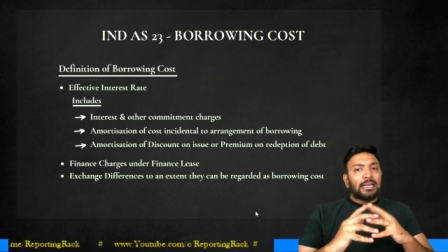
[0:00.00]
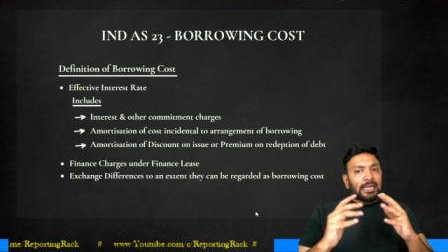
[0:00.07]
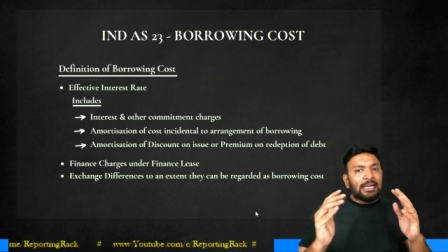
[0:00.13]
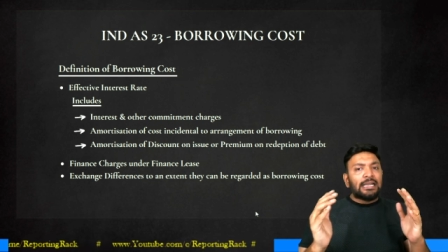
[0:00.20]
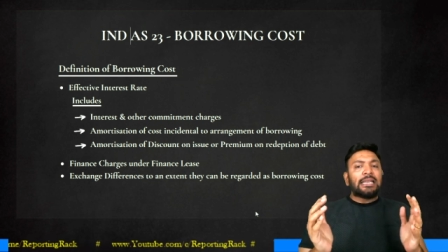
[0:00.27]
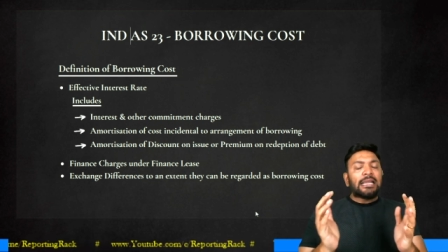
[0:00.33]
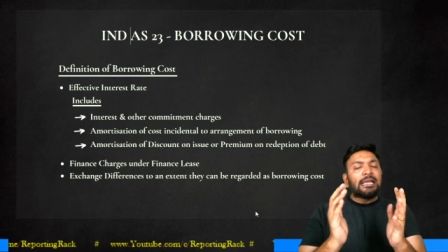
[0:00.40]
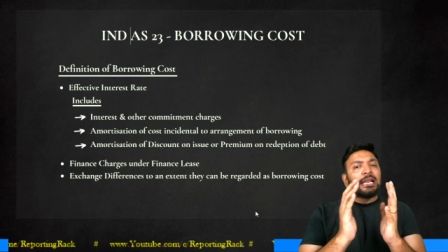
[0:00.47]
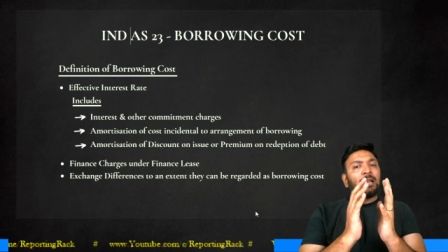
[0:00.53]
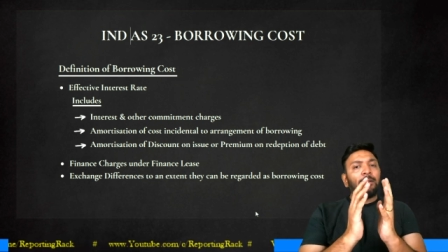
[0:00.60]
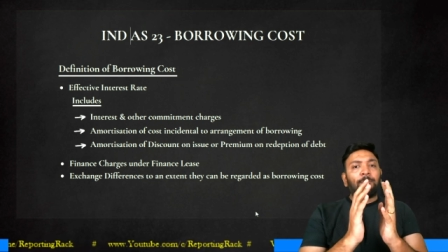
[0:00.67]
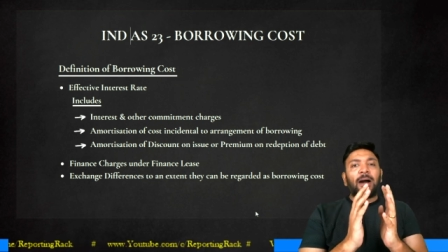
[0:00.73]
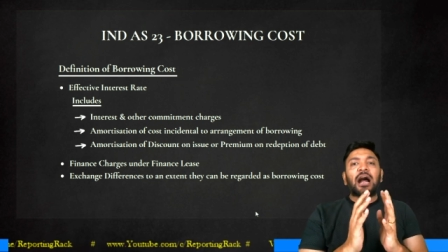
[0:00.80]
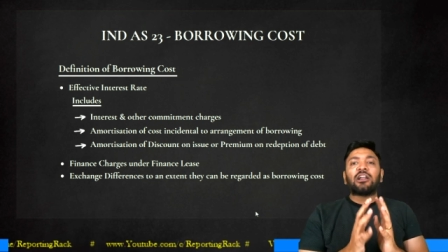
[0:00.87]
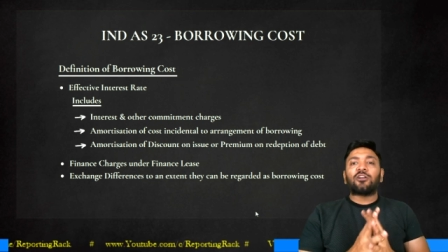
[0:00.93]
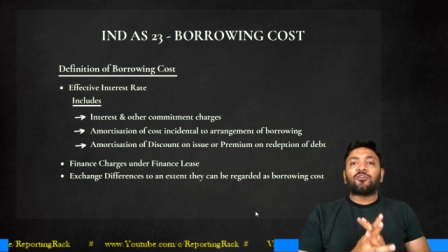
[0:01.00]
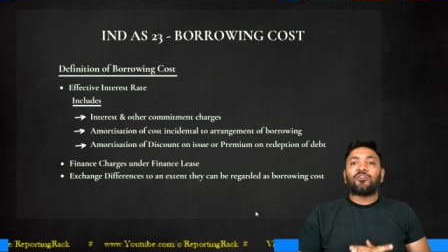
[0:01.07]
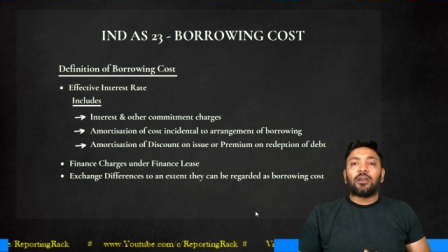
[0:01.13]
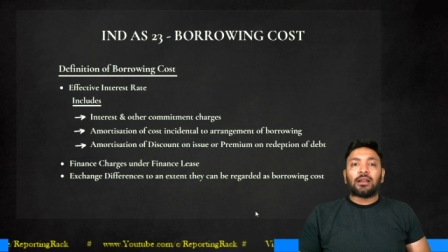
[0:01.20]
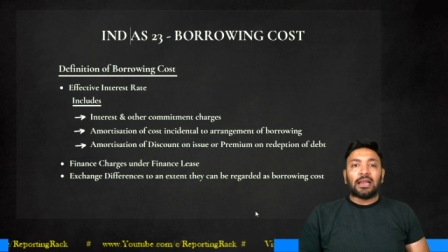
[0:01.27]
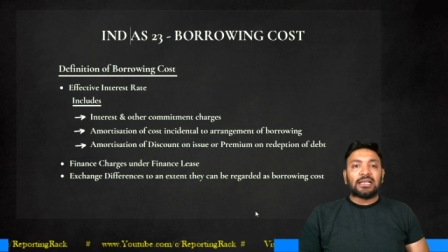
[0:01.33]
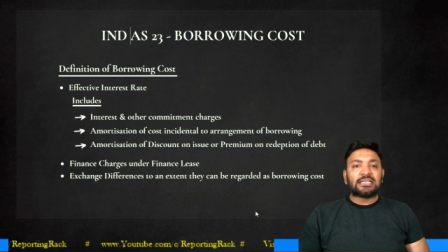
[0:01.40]
integral part of
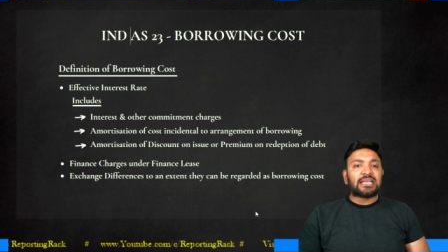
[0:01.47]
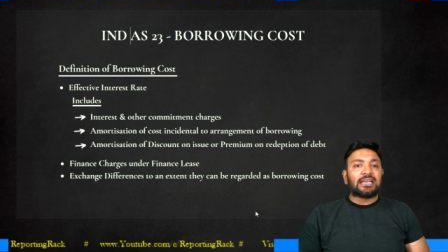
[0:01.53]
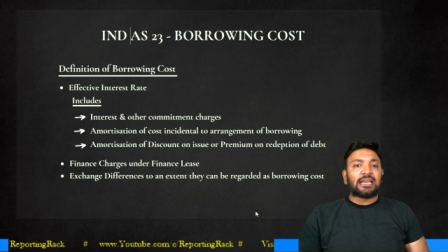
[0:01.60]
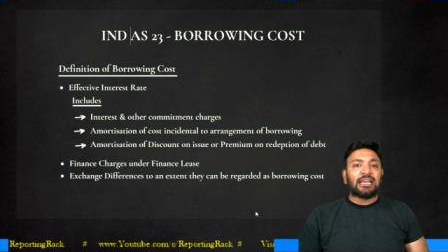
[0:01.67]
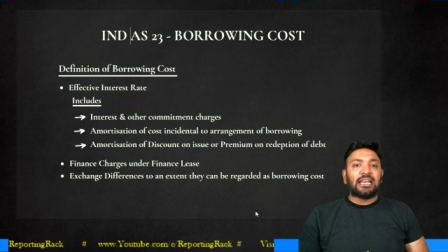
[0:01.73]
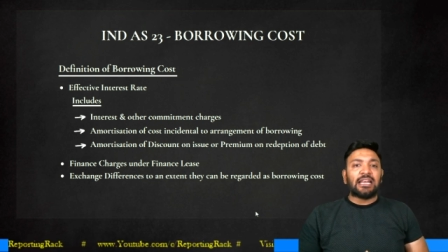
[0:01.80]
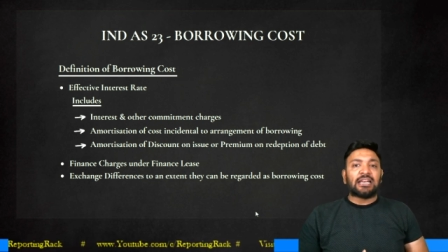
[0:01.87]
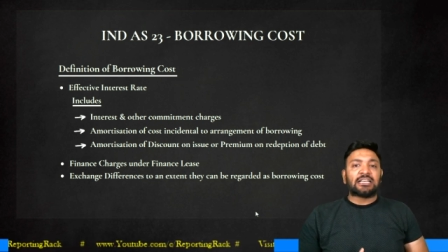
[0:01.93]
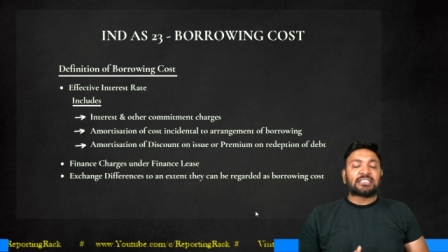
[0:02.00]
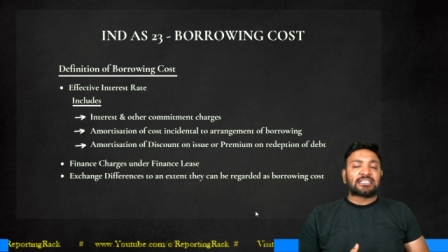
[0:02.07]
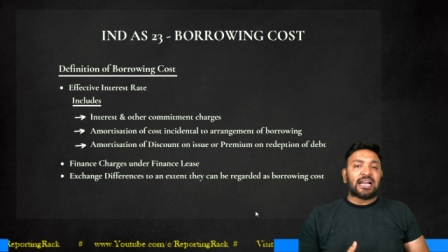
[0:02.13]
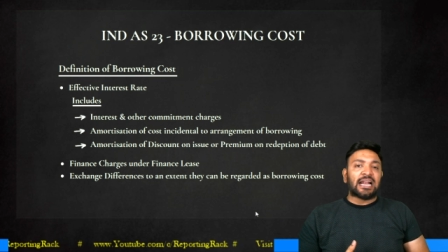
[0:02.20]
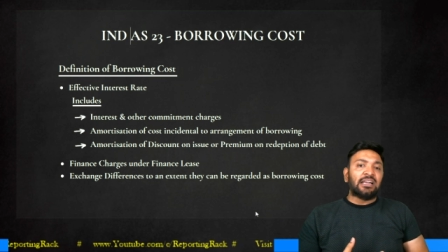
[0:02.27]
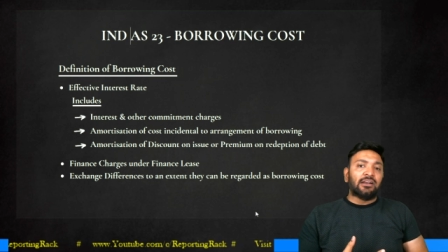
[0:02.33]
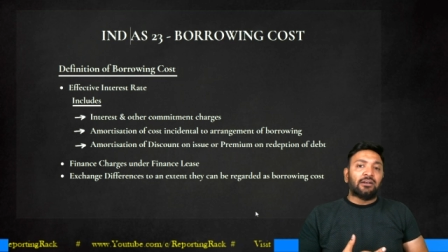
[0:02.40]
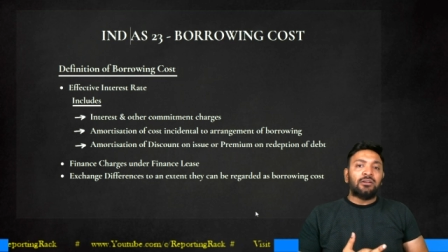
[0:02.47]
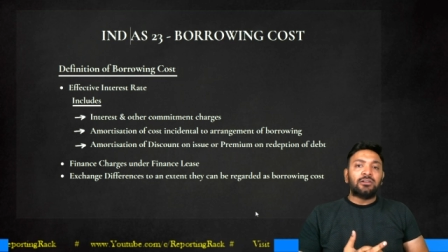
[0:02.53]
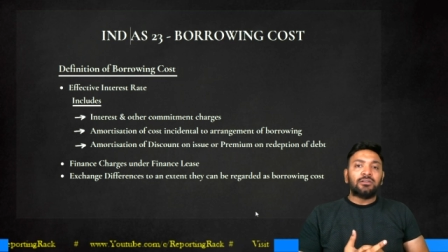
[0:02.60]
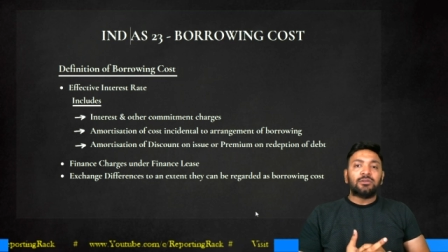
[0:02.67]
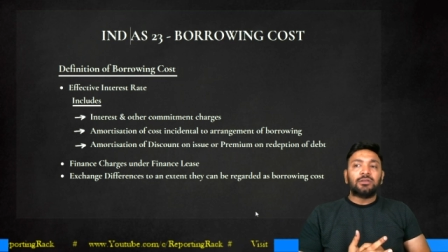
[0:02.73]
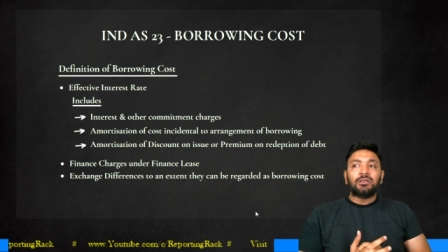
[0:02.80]
your asset related standard